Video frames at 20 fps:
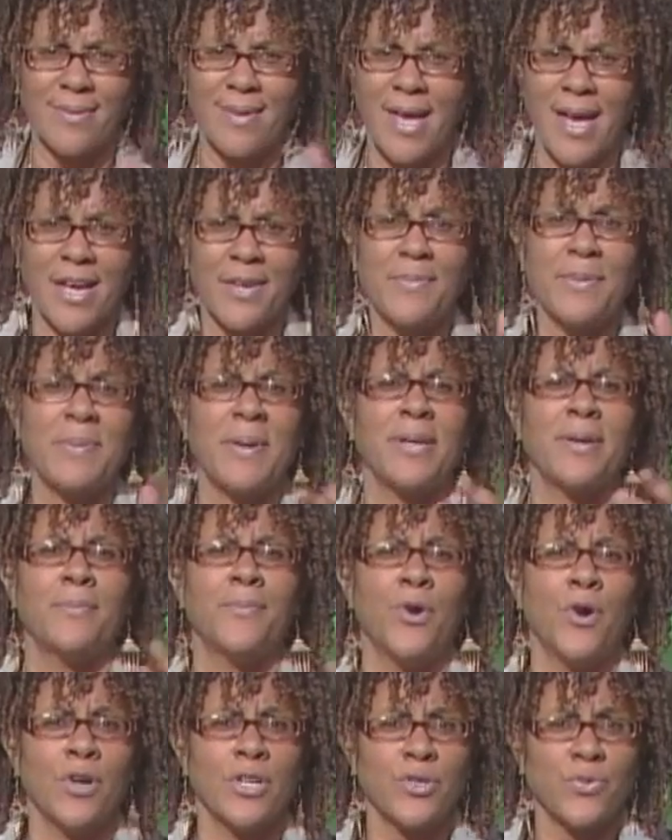I could be paying a
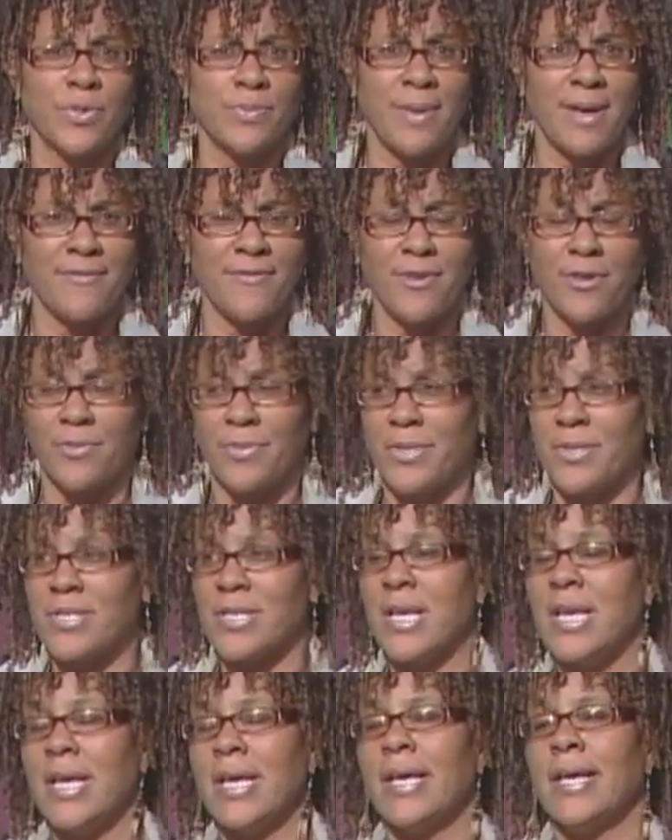mortgage with my phone bills.
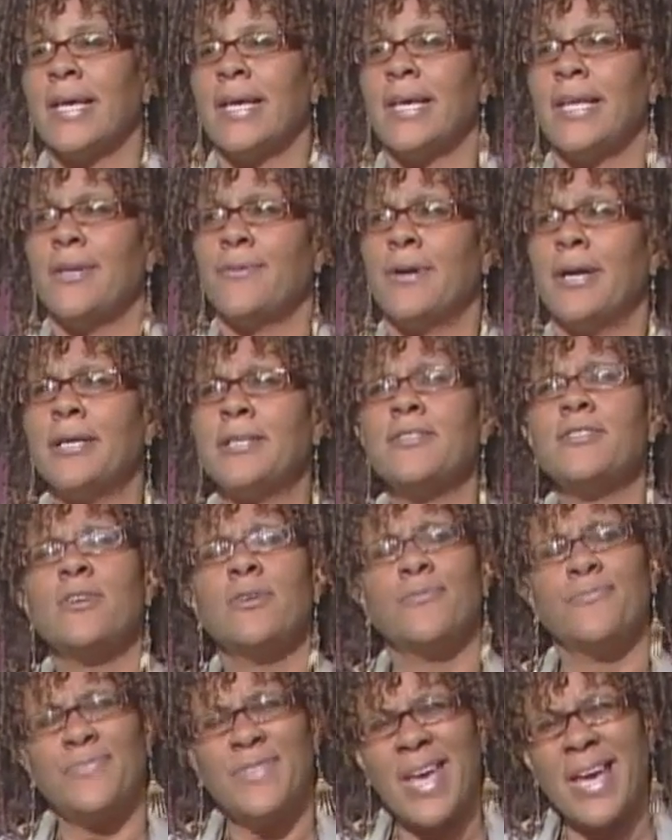Anyway,
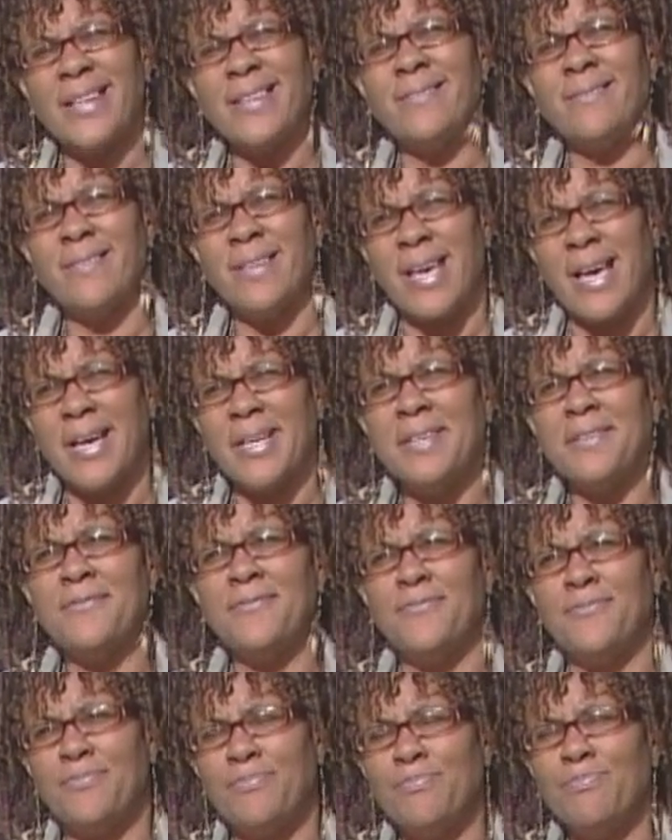so that kind of
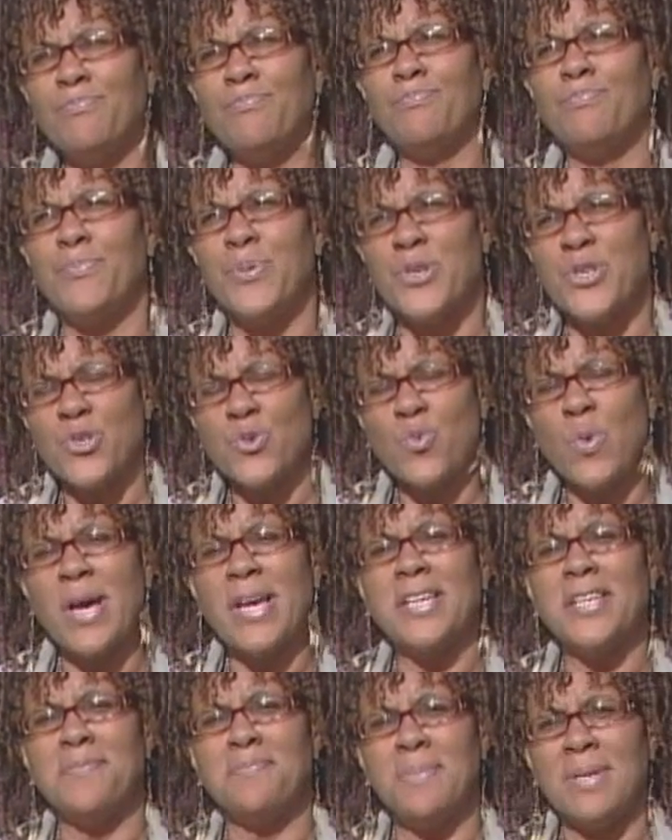
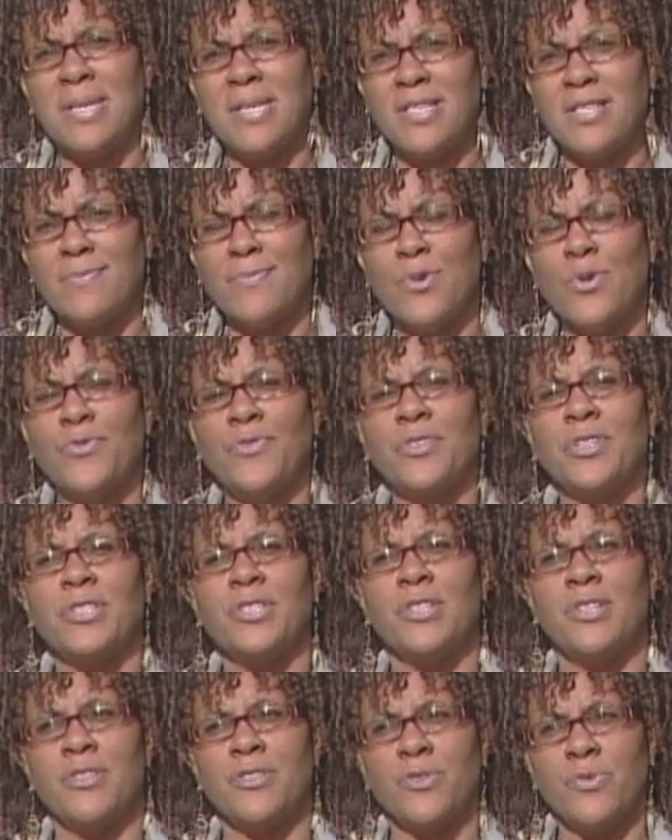persuaded me to move in
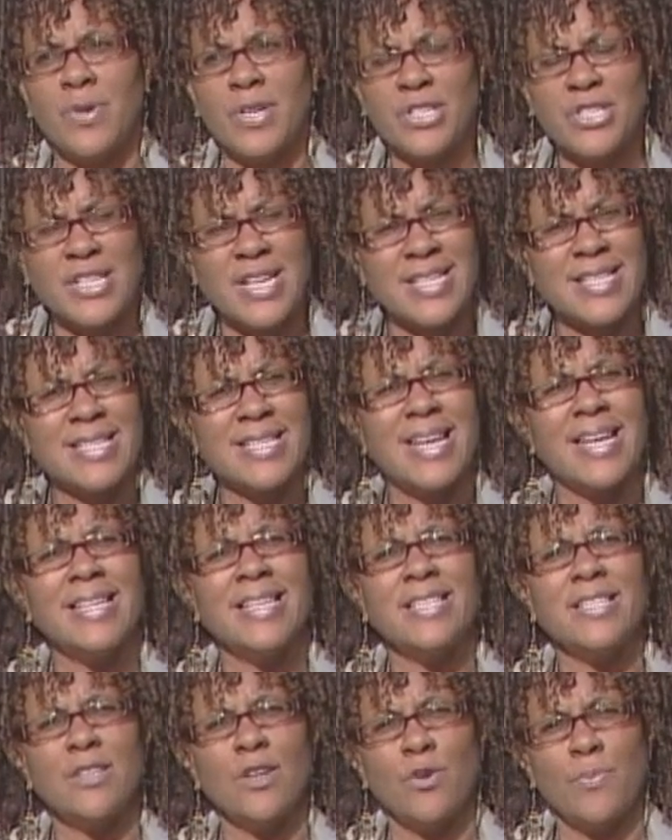another direction. I said, I
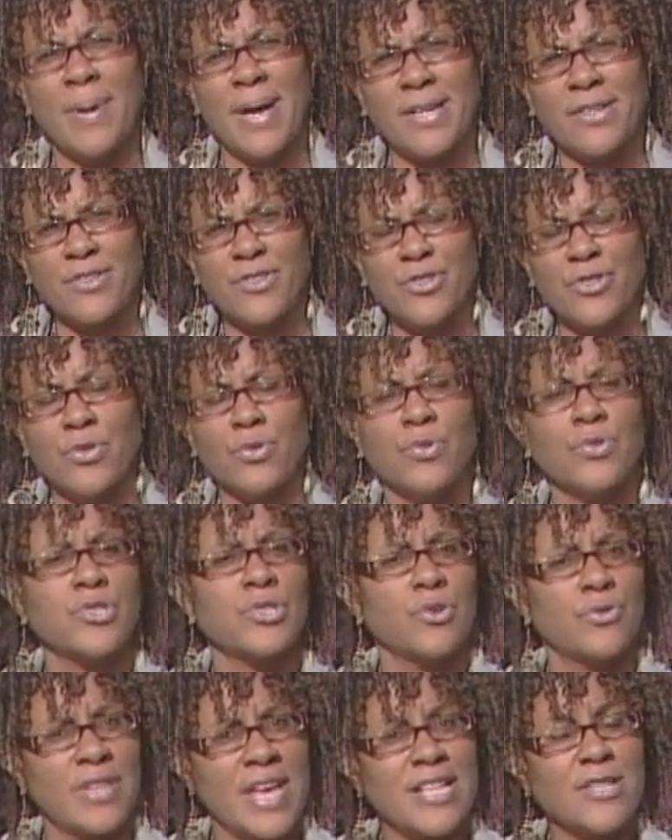need to go back to school.
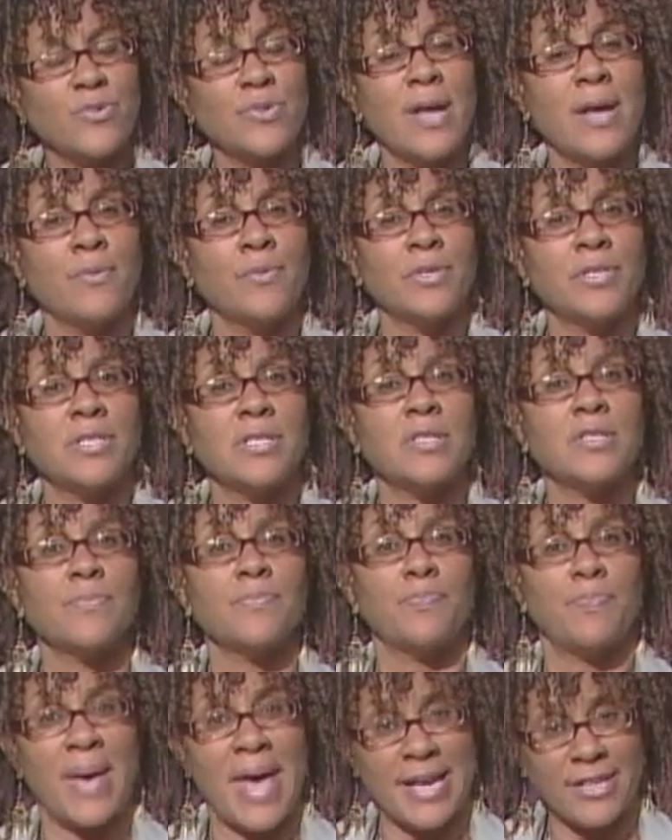So that's when I went to,
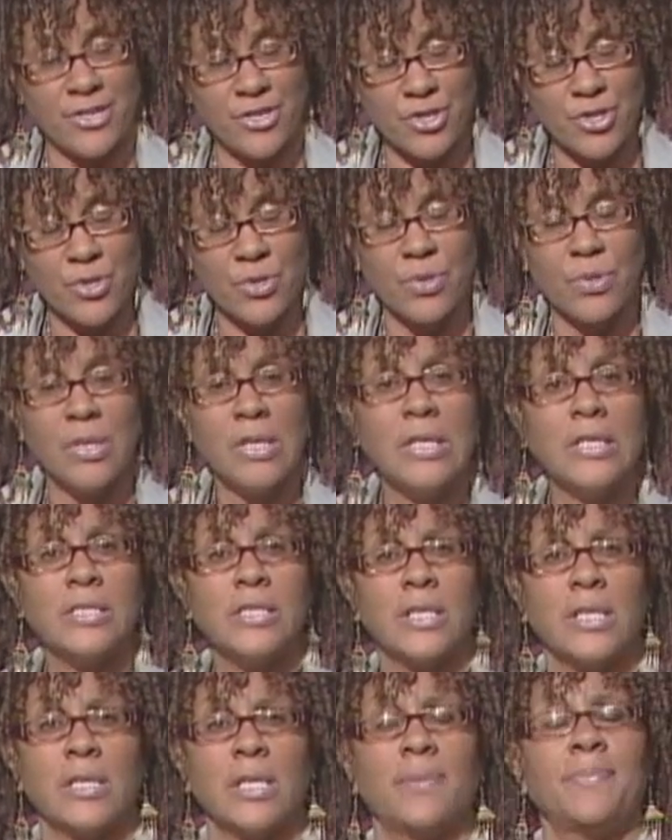back to school
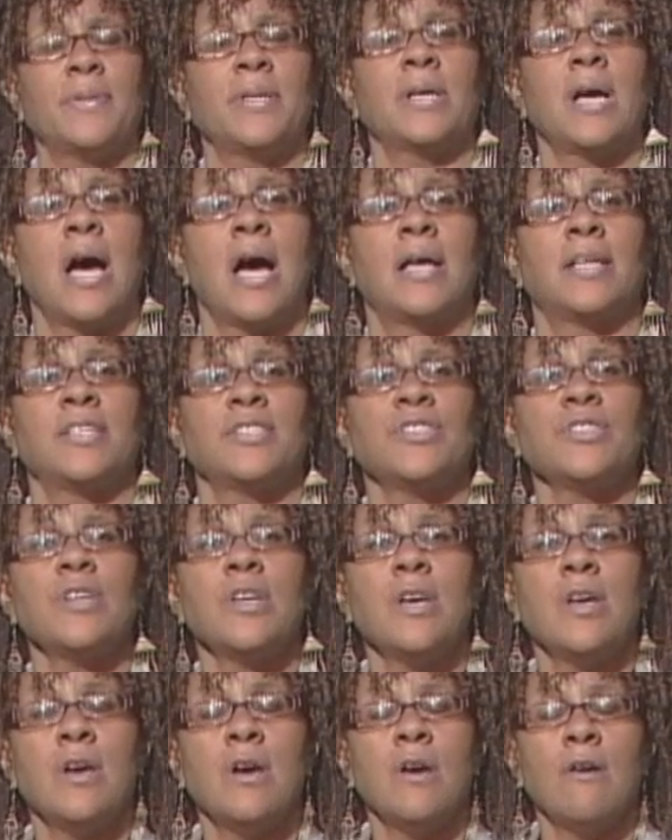to Columbia College
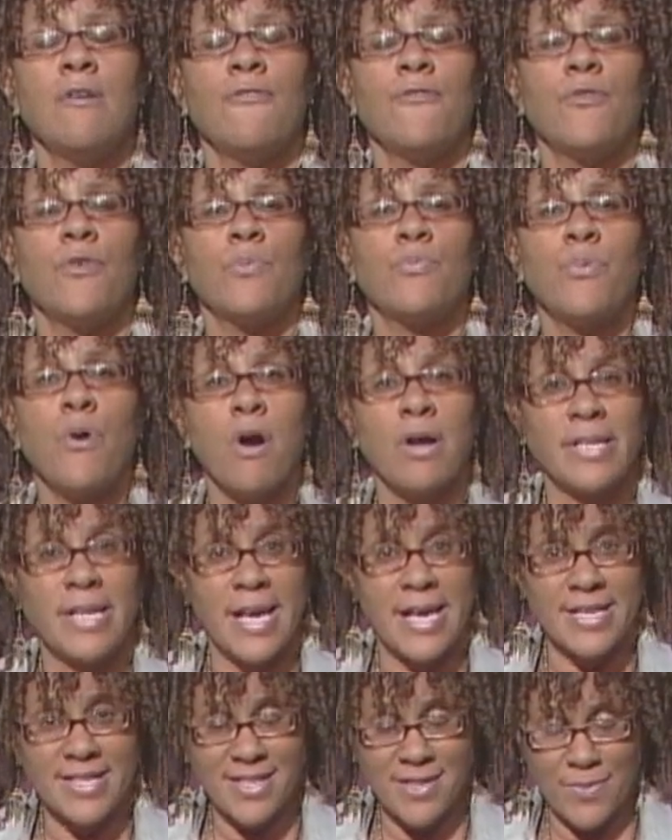for
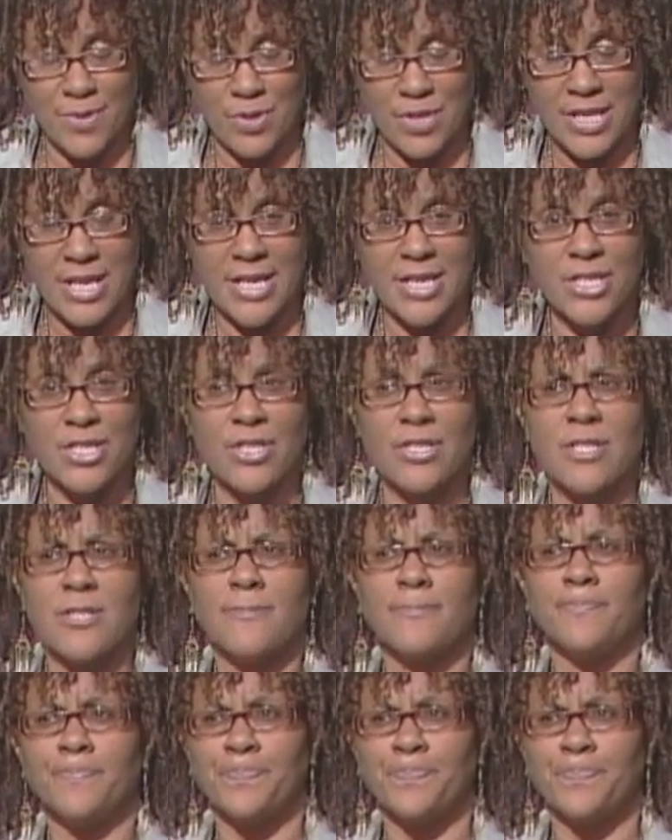broadcast communications.